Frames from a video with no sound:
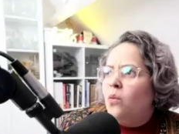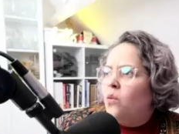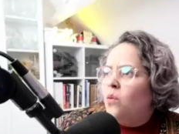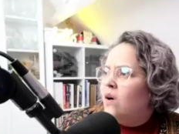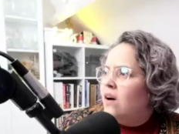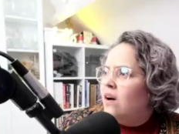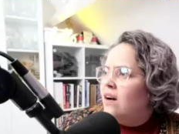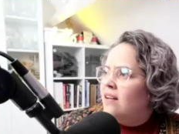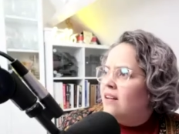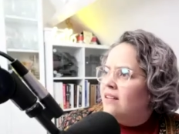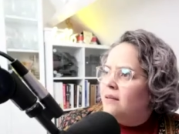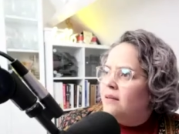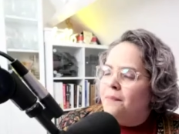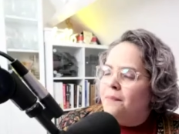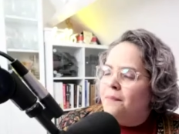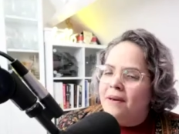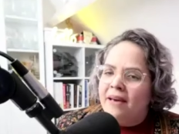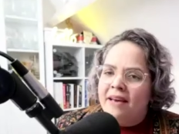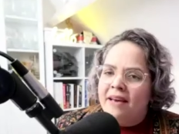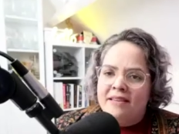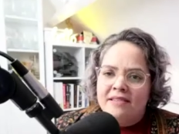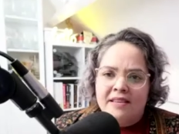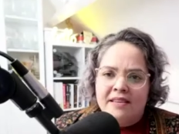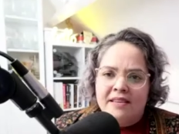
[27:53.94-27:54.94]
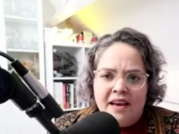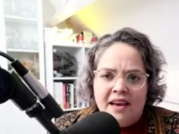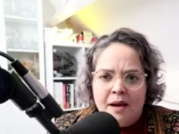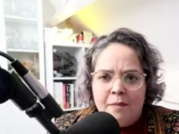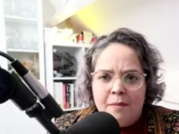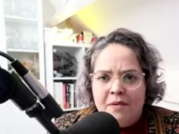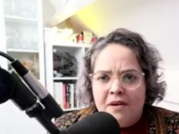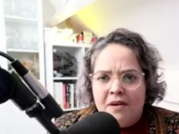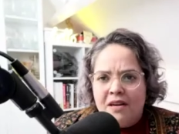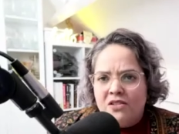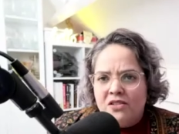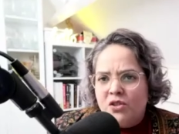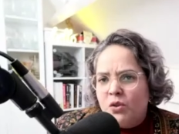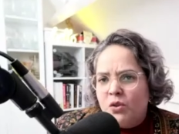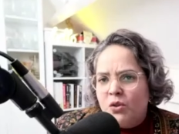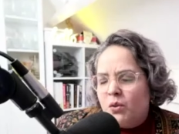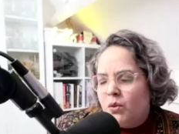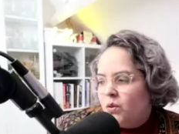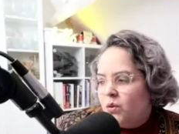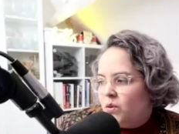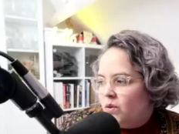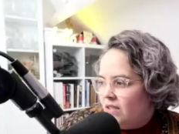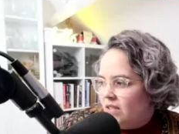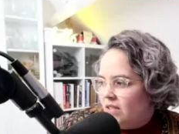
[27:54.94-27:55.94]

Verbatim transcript: want the best camera. You mm-hmm.